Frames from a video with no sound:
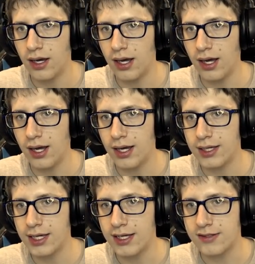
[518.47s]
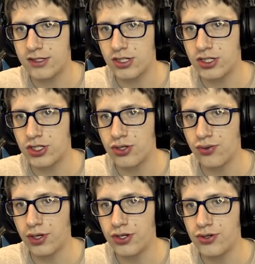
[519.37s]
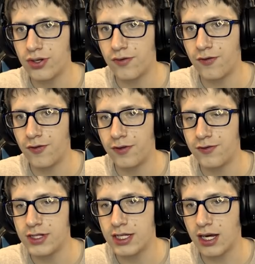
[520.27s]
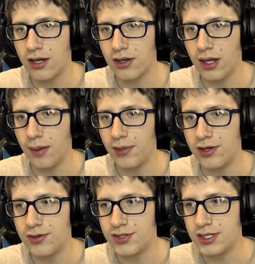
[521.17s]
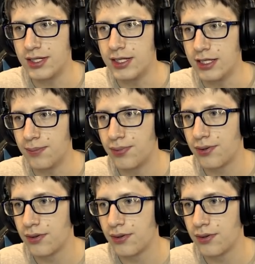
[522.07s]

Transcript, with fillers: Ah, yes, just two hundred fifty kilometers deep.